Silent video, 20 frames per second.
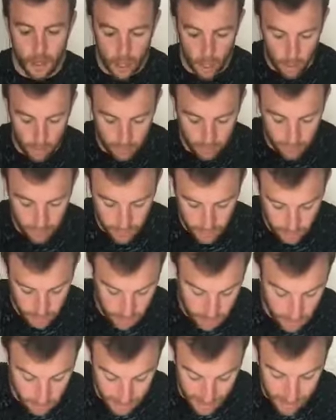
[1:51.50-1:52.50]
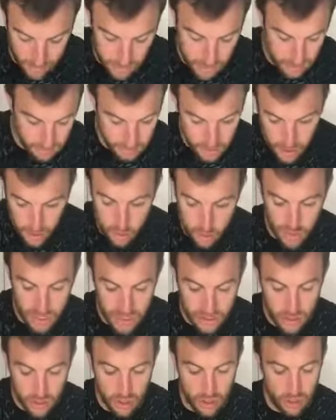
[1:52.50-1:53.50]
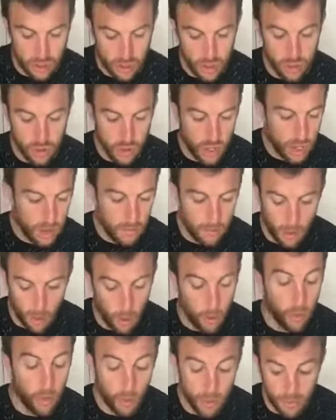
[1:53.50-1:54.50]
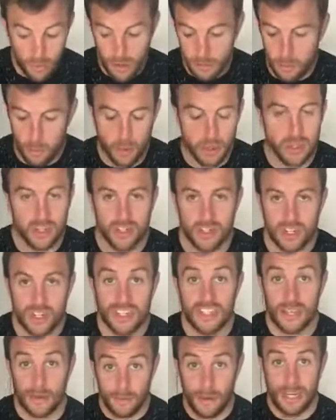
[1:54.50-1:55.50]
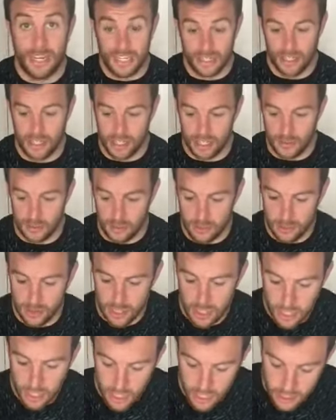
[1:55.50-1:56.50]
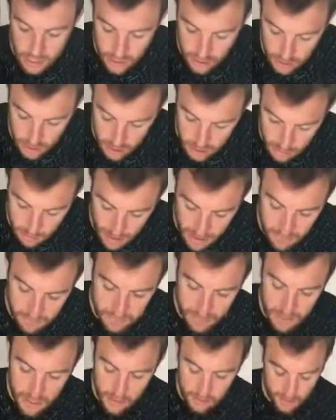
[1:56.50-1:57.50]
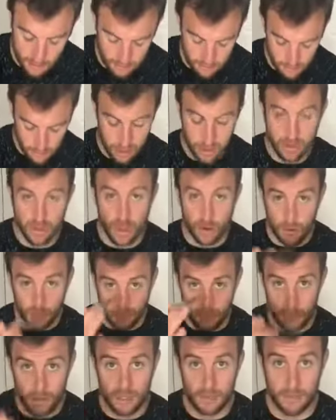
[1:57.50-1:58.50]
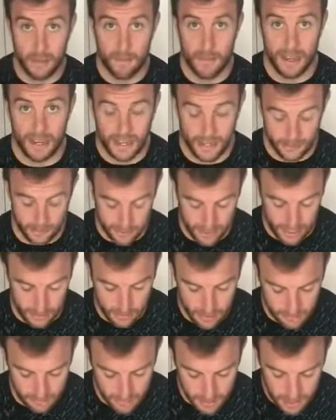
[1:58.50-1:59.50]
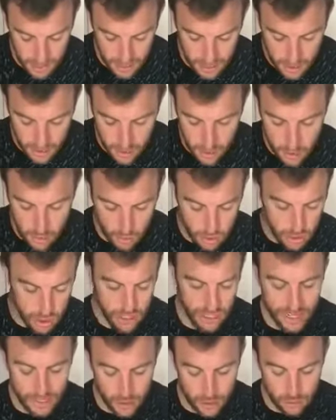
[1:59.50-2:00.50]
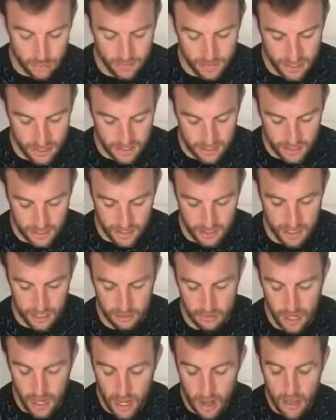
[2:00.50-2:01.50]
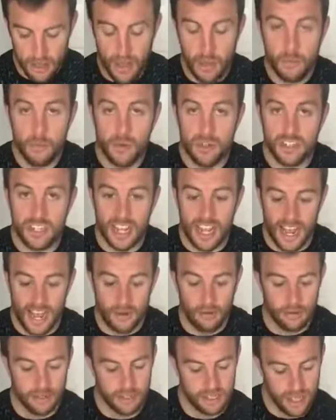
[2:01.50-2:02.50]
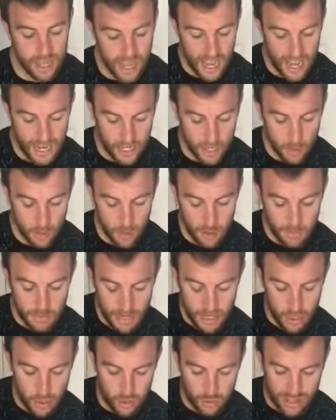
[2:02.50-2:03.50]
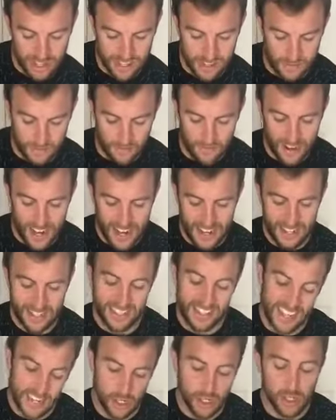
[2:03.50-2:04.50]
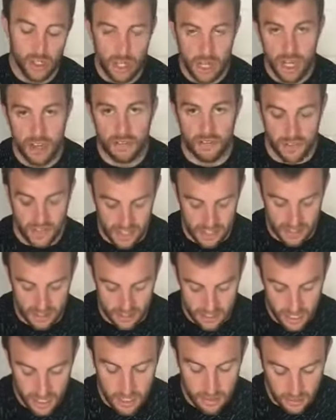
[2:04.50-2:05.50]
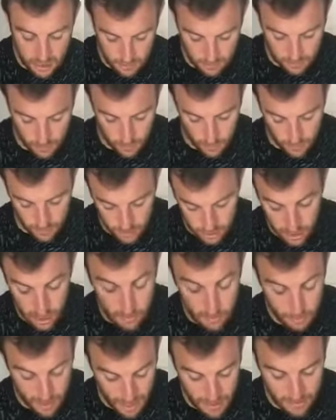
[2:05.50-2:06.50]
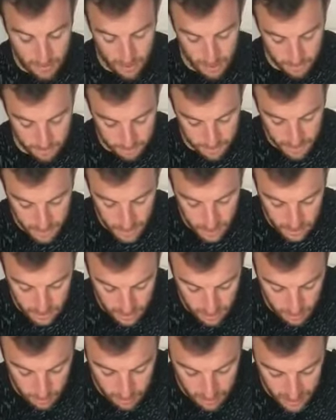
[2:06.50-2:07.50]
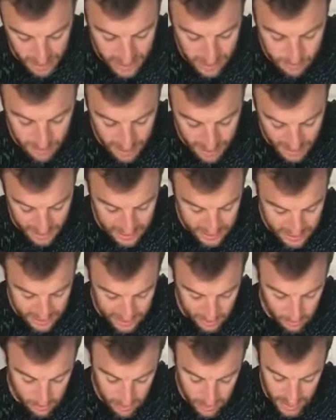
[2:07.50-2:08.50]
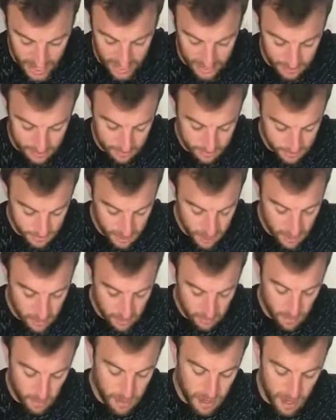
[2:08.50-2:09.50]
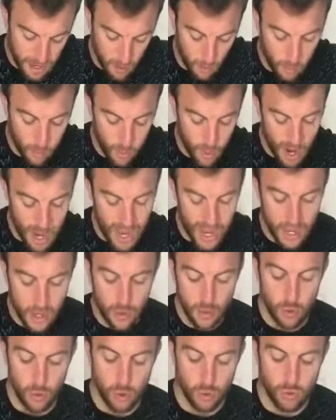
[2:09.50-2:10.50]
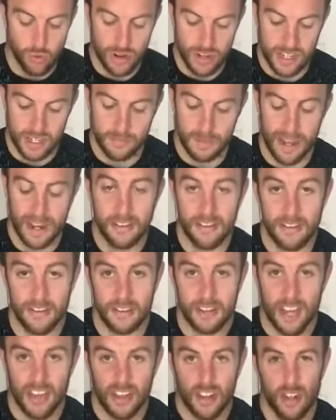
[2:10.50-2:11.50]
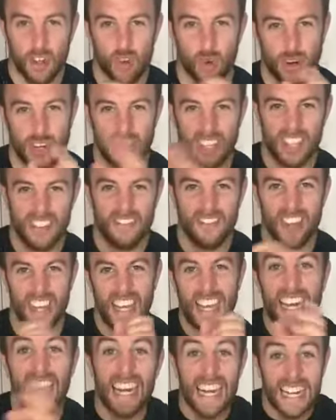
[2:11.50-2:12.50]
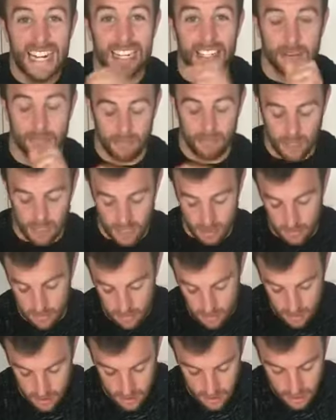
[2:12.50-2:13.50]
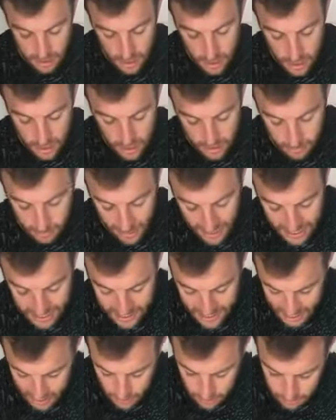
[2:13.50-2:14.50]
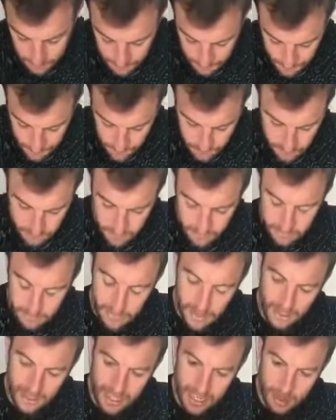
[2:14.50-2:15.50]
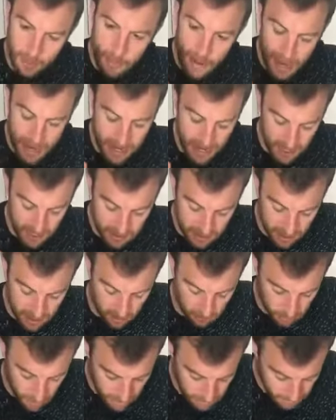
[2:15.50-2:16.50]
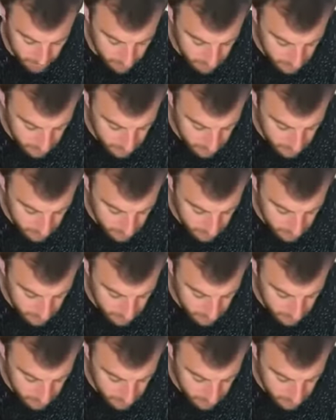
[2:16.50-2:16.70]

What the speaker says: of the comparison between the two or three portion sizes that we need to use. So I'm going to use a pen for this one, just so it'll probably come out a bit clearer on camera. So you're going to clench your fist like so, thumb will stay out, and you want to make sure that it's a flat-ish surface to the floor, to the paper. So I'm going to place my hand down. Then, from here, where your wrist bends, and the joint, you can feel it click sometimes, you're going to place it down, keep the pen nice and upright.